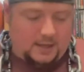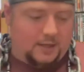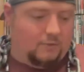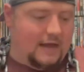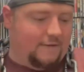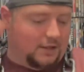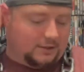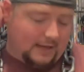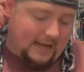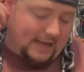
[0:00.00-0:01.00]
We have
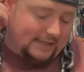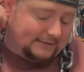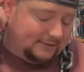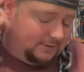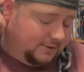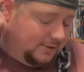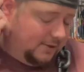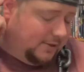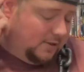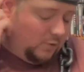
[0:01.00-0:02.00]
alternate hands.
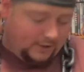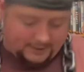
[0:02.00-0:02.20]
Oh, boy.